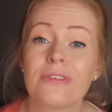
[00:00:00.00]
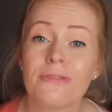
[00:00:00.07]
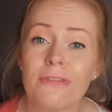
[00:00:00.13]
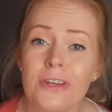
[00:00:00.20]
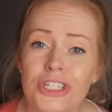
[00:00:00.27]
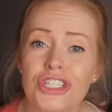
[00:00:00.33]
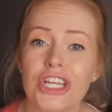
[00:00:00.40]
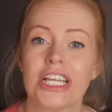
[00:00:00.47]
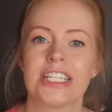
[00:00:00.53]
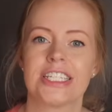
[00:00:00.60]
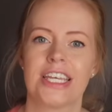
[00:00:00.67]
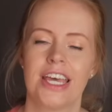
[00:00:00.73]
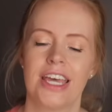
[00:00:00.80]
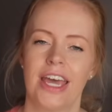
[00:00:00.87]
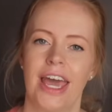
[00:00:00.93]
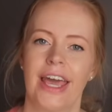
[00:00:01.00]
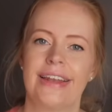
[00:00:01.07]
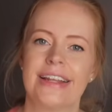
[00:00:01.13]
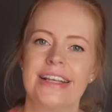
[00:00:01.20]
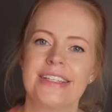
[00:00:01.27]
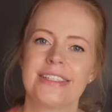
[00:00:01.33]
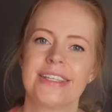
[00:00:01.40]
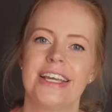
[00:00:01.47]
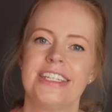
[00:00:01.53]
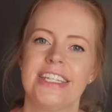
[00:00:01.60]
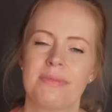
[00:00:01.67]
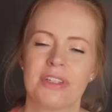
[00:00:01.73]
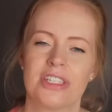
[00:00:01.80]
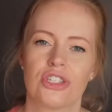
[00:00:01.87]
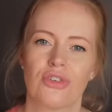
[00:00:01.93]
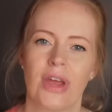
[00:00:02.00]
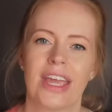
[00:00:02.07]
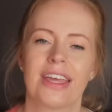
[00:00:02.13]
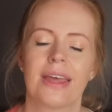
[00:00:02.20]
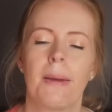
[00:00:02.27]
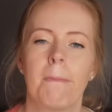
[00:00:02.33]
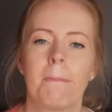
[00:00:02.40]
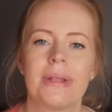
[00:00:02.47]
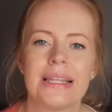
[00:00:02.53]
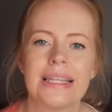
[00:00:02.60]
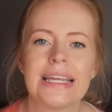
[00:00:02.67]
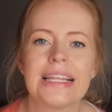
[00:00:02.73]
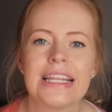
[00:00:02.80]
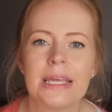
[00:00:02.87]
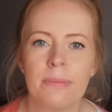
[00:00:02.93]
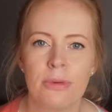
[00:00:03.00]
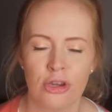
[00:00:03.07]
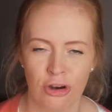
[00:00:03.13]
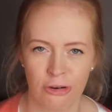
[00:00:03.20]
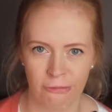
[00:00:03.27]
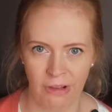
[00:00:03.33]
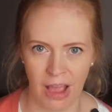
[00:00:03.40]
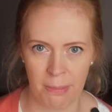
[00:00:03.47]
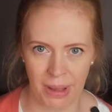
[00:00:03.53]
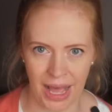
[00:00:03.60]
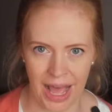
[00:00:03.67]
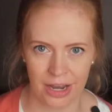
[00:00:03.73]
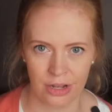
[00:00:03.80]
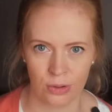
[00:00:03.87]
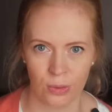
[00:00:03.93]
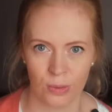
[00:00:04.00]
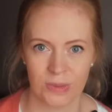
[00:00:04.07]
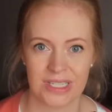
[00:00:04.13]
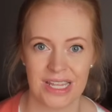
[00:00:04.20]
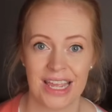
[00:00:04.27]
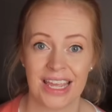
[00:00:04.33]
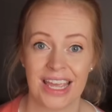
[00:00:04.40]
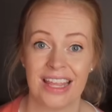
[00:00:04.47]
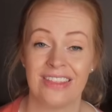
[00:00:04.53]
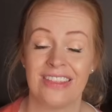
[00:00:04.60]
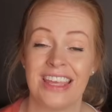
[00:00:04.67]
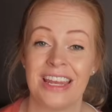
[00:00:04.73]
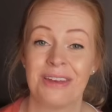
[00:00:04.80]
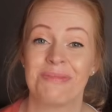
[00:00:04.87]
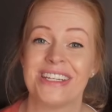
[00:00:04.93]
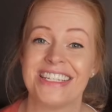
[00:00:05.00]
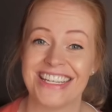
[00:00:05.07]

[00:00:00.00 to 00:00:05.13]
sufficient unless they demonstrate completely purified particles that can then be